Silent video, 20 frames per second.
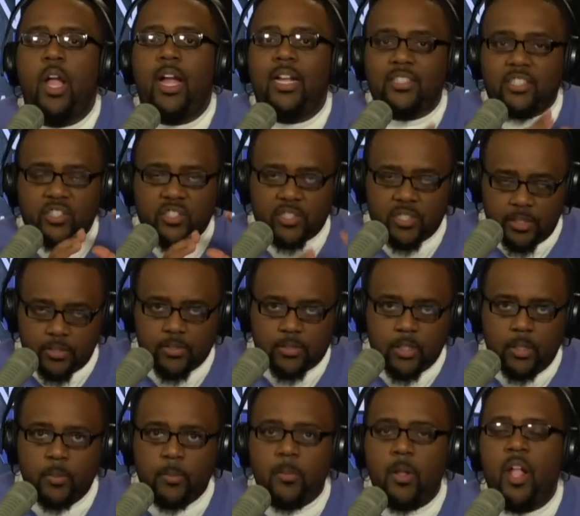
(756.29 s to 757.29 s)
a
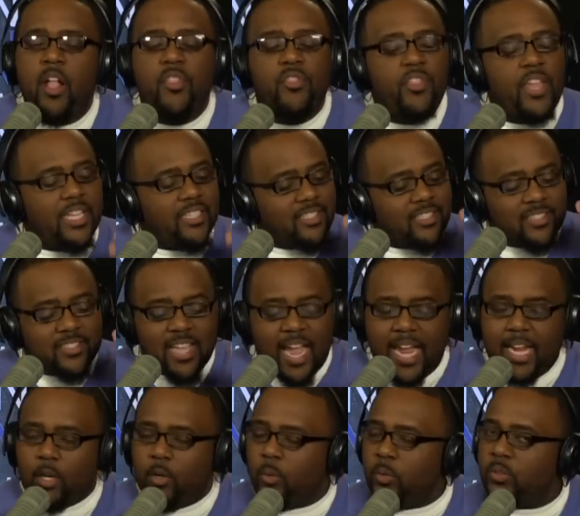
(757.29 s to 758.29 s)
system that
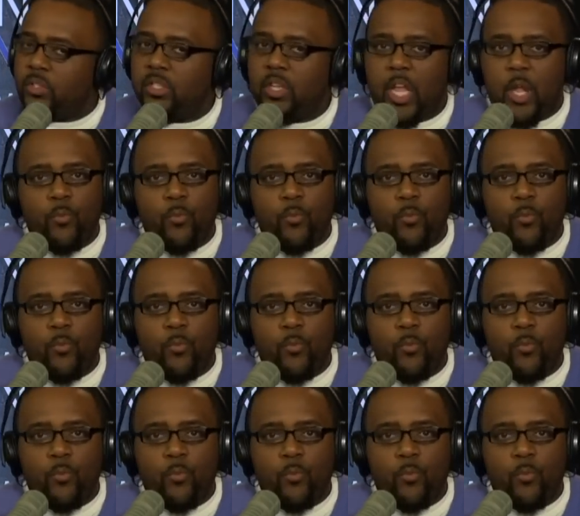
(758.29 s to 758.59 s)
cycles